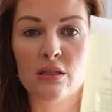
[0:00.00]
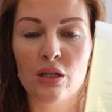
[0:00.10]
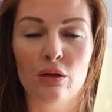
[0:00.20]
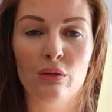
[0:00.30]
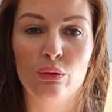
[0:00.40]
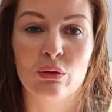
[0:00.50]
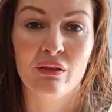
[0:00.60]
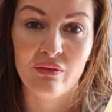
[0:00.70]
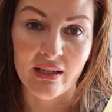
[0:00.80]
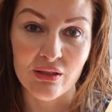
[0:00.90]
to your
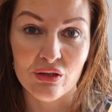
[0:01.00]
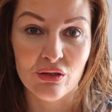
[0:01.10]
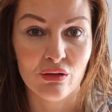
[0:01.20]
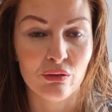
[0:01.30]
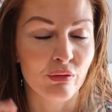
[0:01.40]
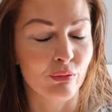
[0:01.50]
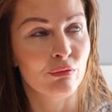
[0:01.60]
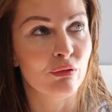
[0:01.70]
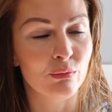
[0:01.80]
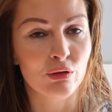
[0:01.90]
conventional, your
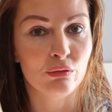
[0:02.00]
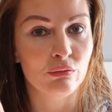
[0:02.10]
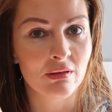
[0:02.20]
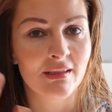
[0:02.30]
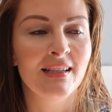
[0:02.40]
normal